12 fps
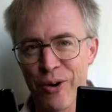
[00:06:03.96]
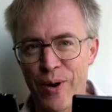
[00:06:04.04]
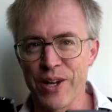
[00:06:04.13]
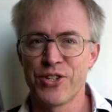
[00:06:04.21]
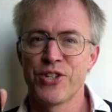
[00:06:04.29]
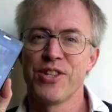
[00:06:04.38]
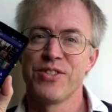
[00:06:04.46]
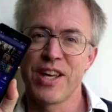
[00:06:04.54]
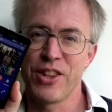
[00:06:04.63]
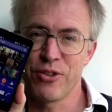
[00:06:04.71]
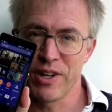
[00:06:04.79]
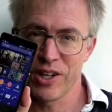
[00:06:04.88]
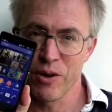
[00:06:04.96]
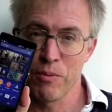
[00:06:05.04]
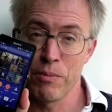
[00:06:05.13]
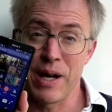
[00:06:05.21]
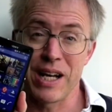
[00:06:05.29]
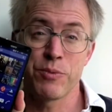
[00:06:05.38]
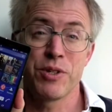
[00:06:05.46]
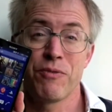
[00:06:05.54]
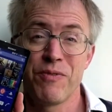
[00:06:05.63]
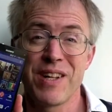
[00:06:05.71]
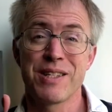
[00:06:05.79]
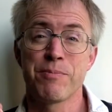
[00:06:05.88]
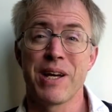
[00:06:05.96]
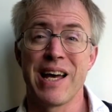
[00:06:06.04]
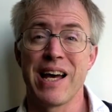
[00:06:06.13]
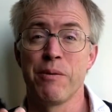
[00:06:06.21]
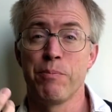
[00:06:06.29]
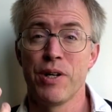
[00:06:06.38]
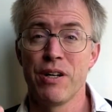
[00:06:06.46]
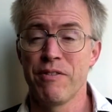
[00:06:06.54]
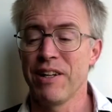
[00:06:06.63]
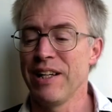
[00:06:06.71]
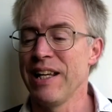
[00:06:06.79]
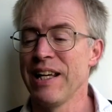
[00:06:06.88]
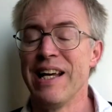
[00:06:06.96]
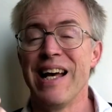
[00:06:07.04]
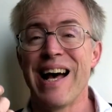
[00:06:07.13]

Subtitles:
question, the Z3 Compact, which fits my hand perfectly,